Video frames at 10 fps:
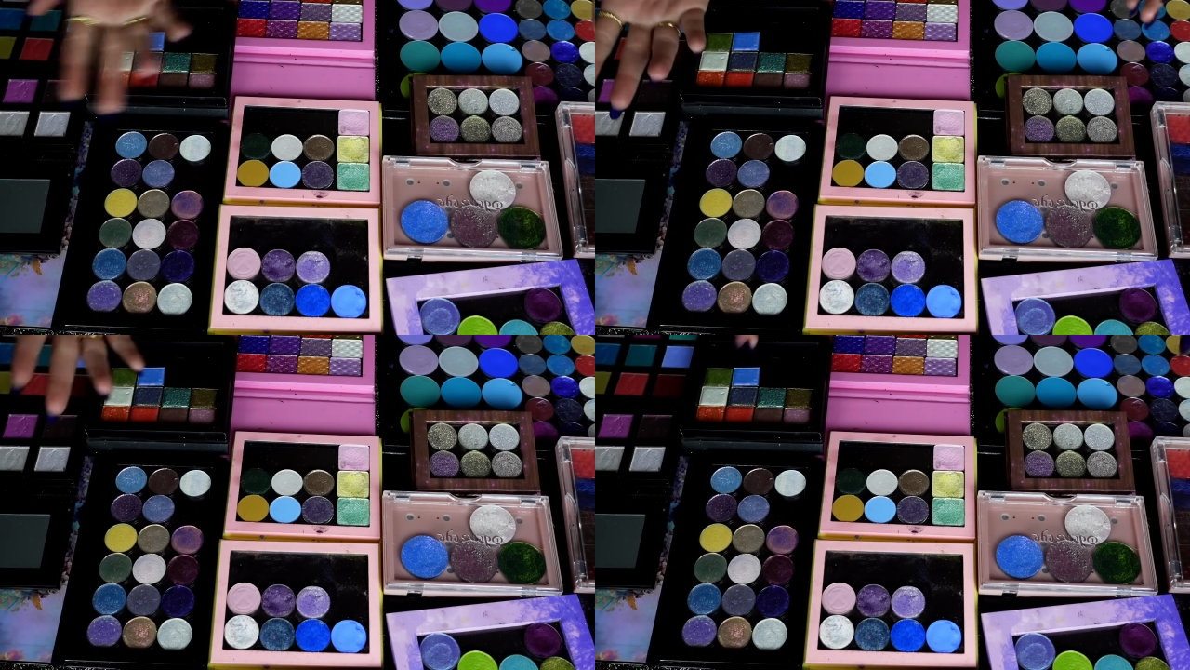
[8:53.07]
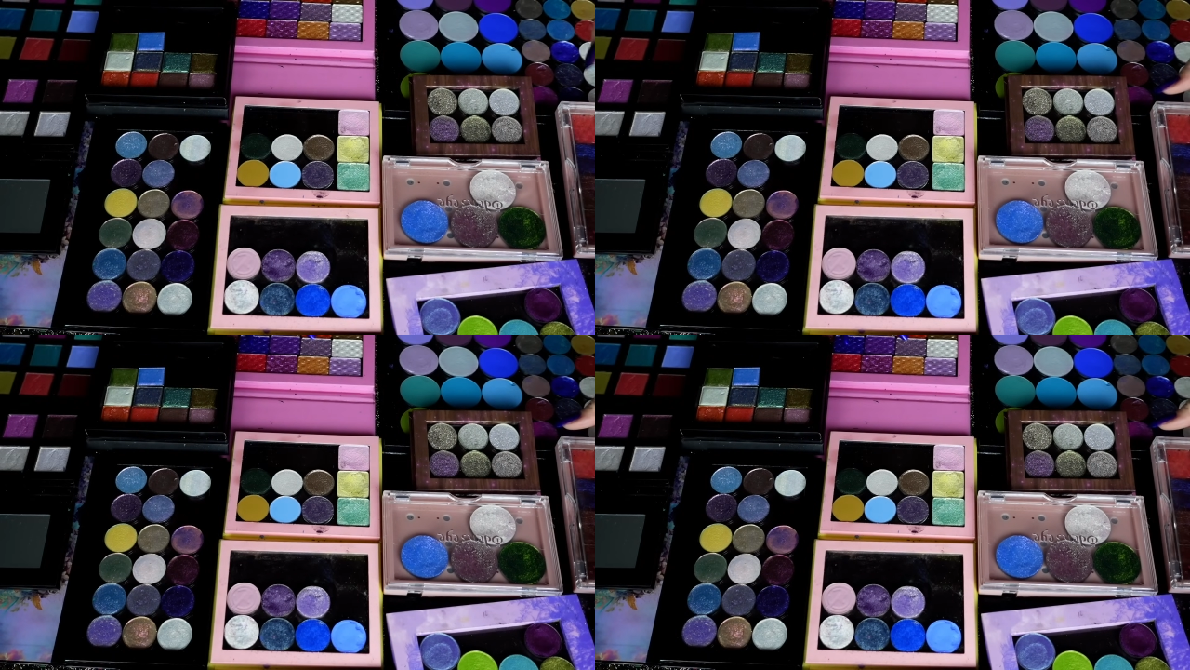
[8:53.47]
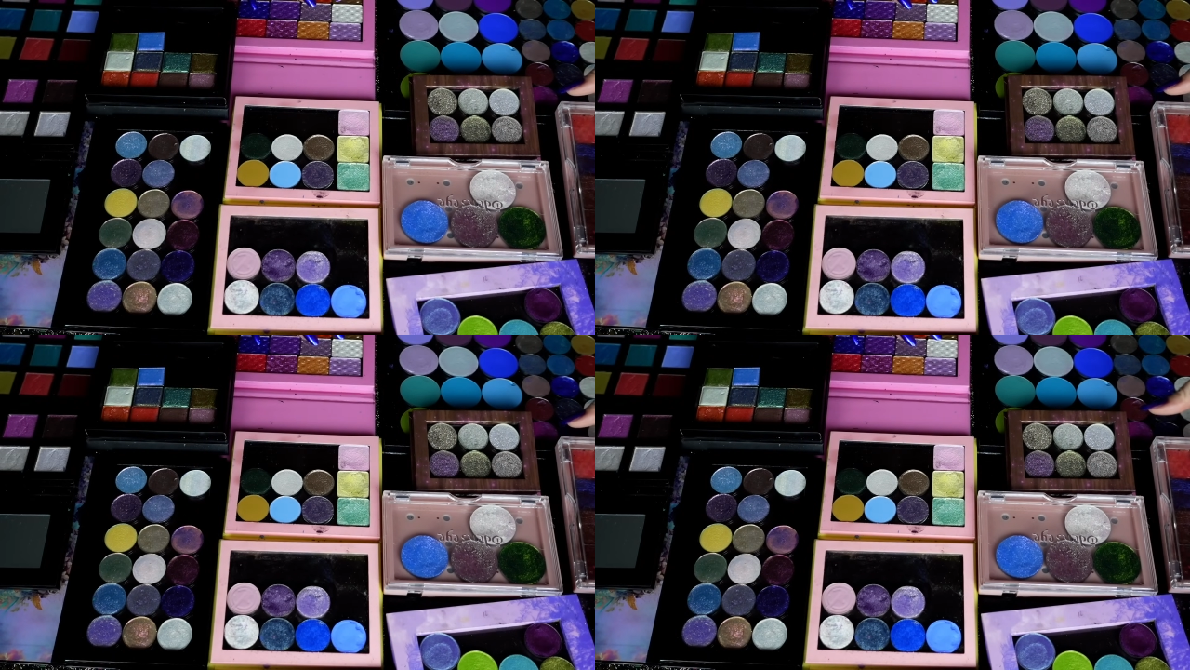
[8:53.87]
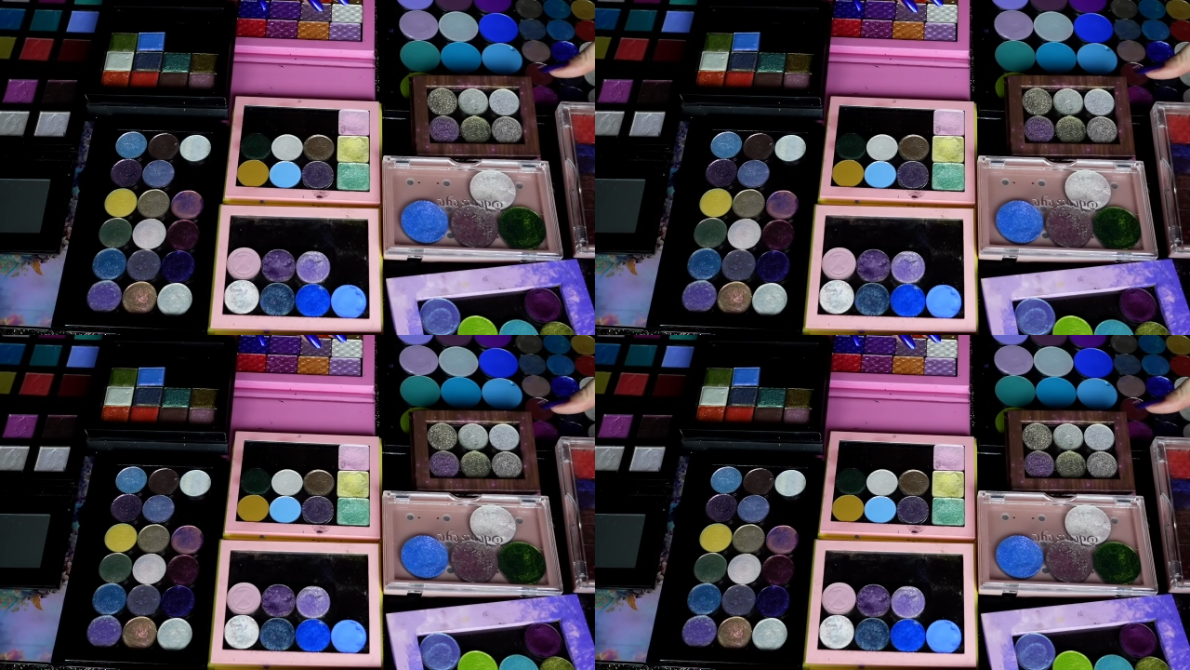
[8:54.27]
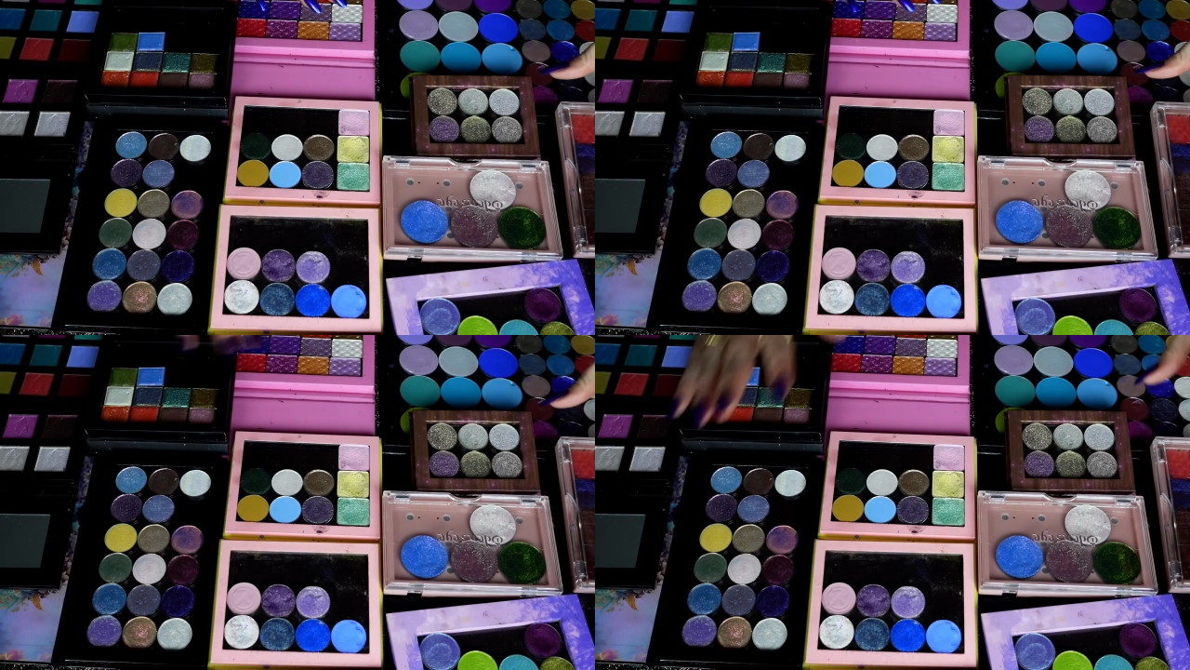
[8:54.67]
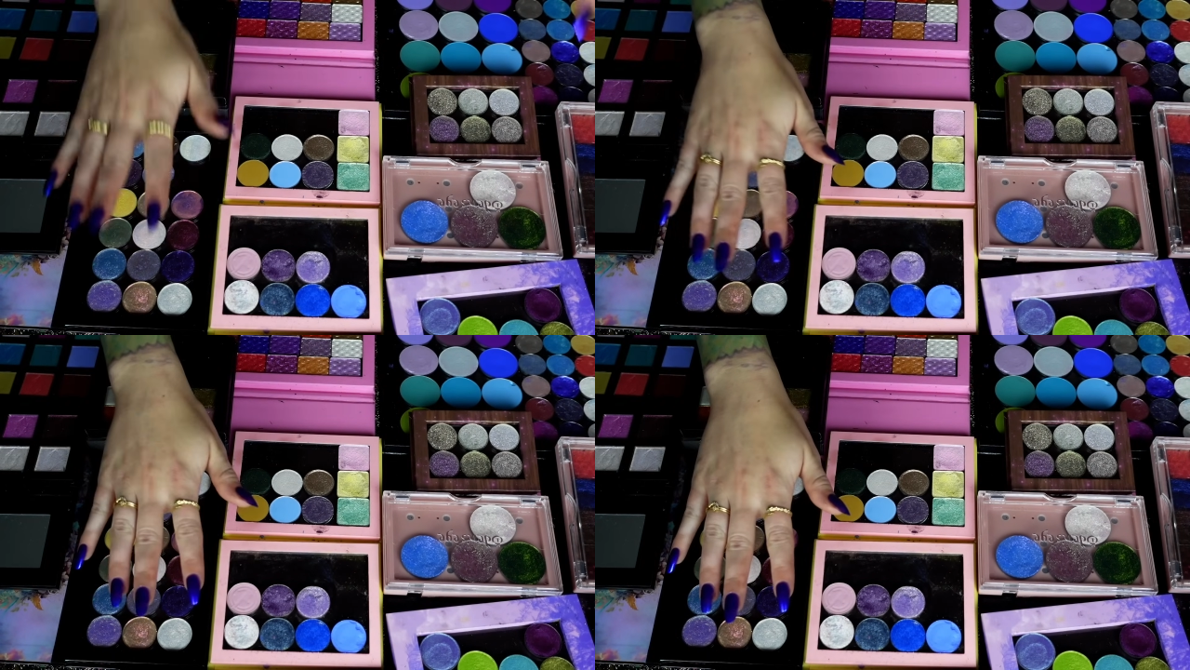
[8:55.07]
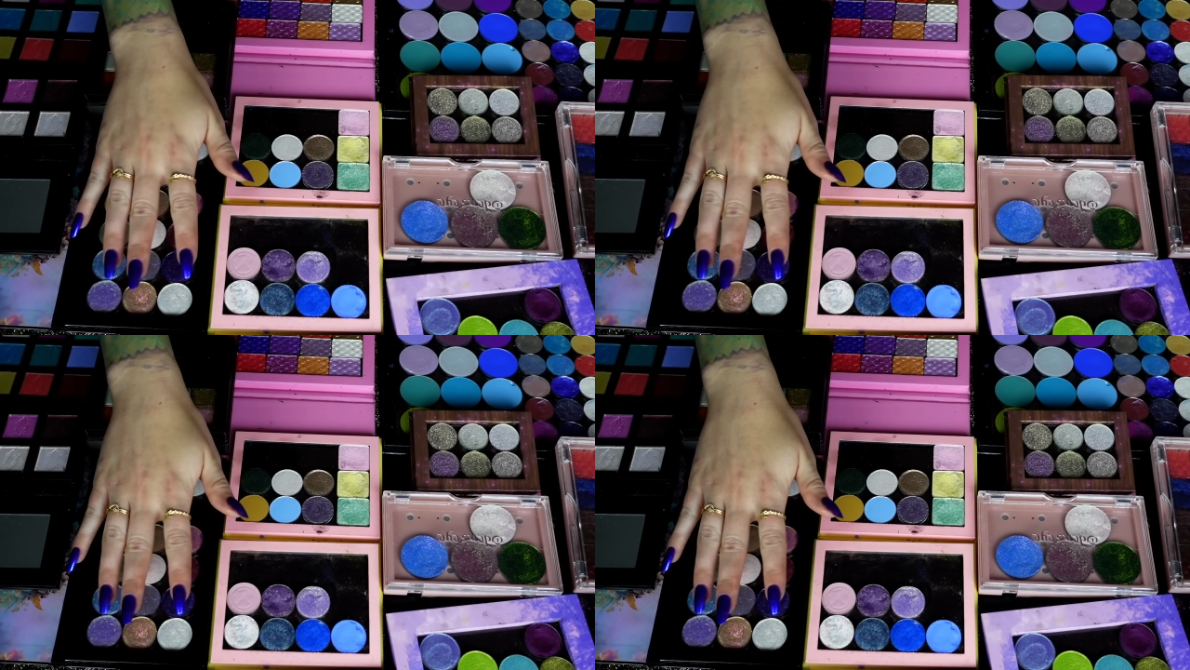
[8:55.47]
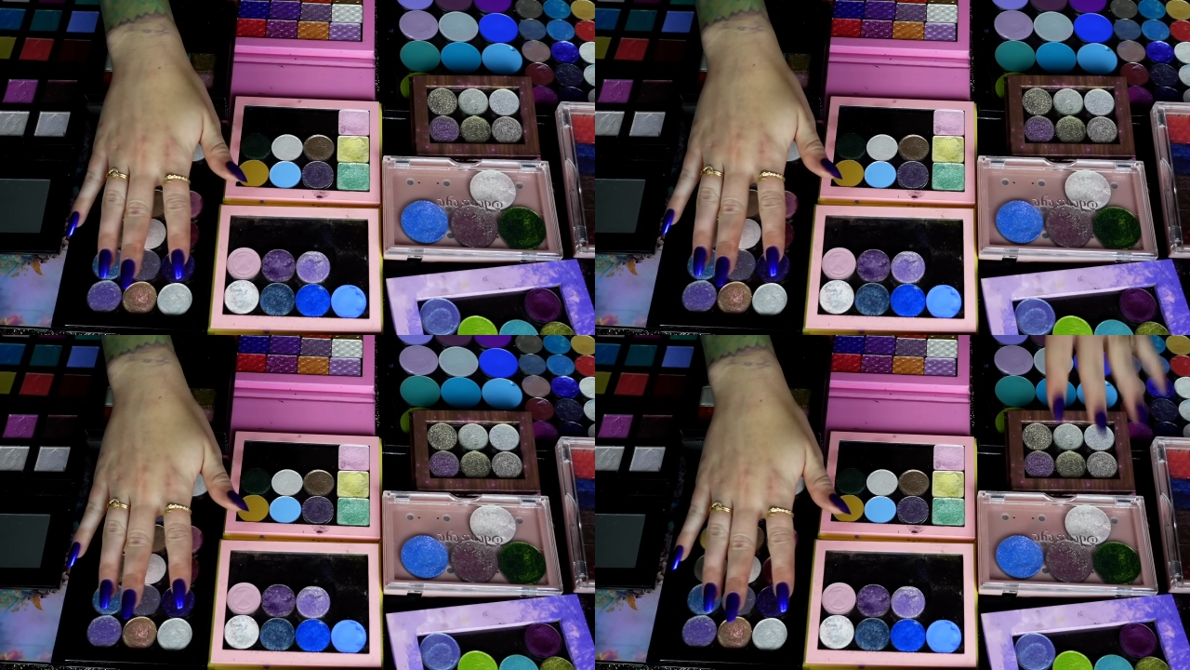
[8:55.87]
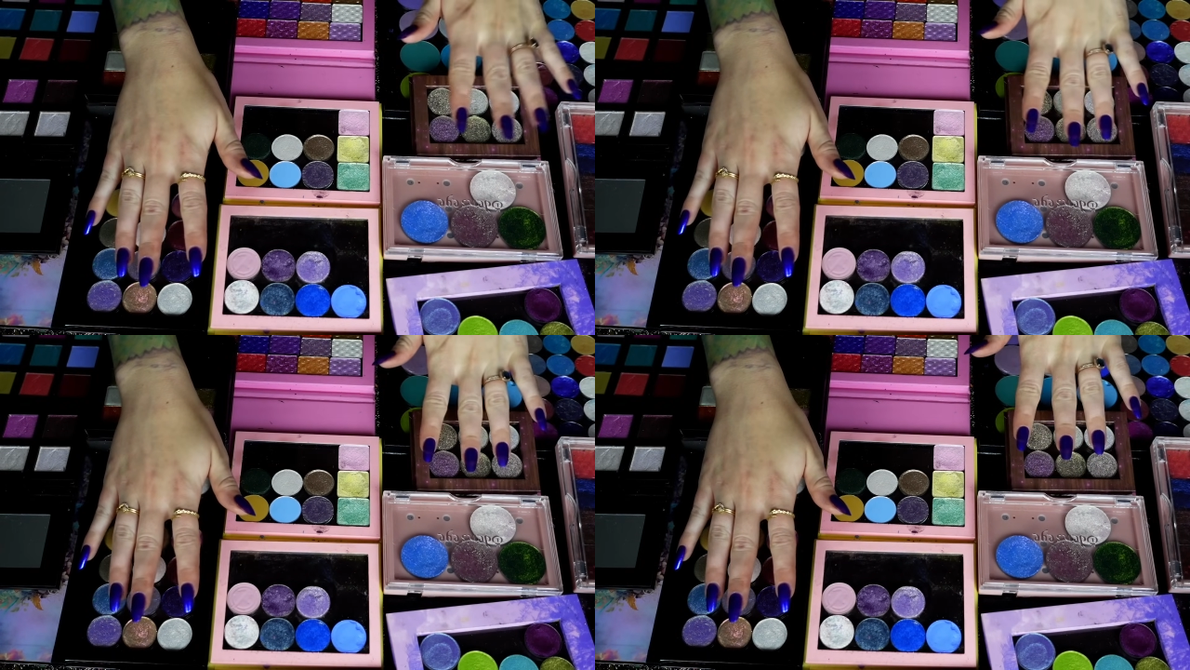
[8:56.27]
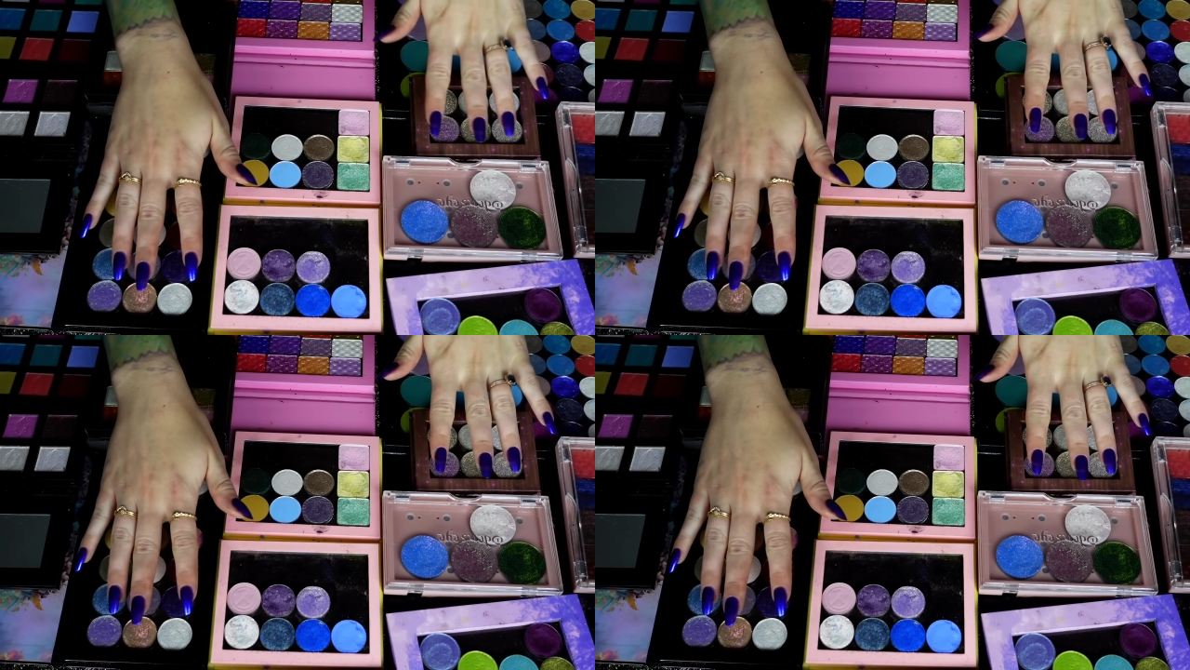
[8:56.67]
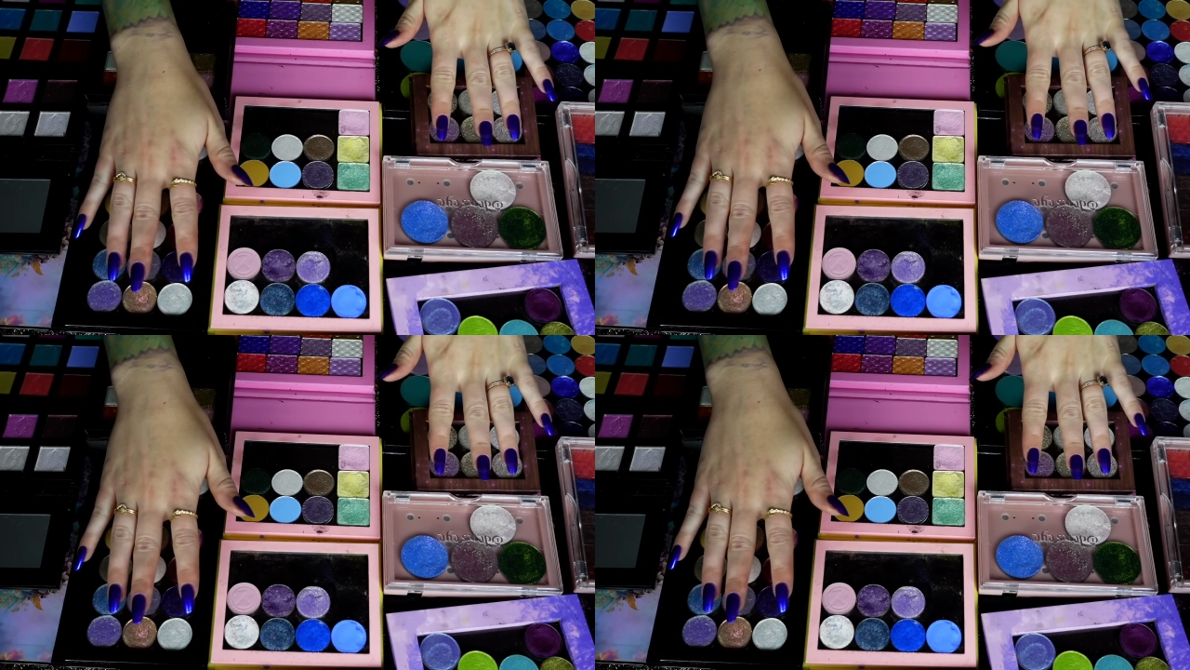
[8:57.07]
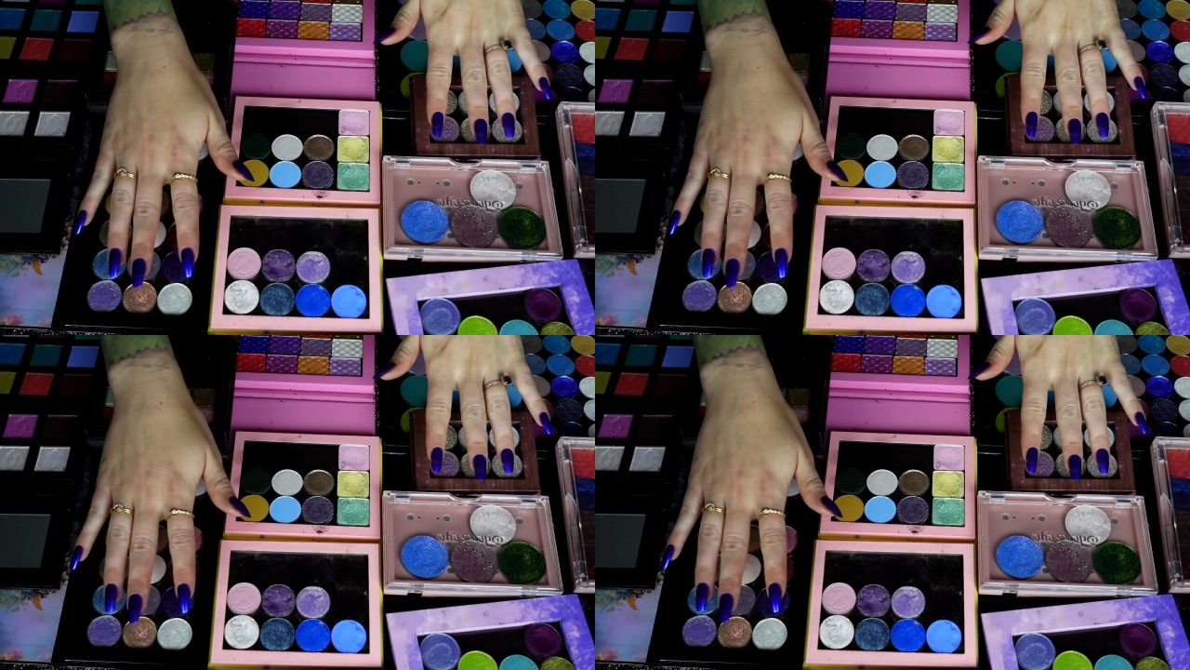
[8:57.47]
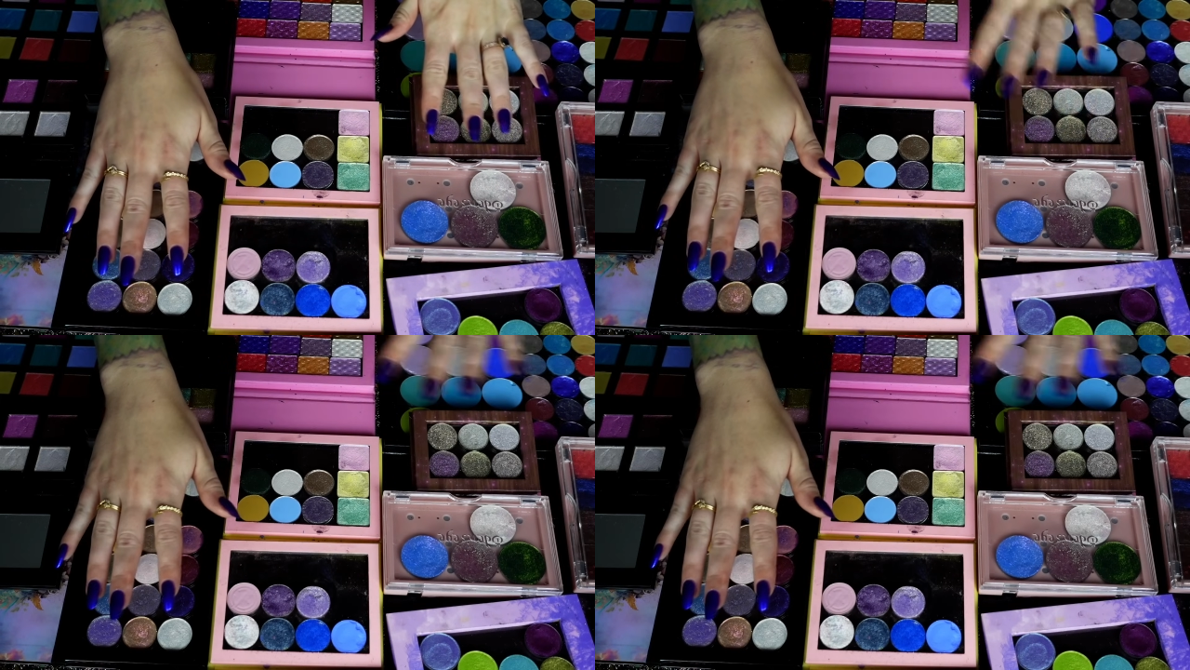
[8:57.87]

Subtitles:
(no speaker visible)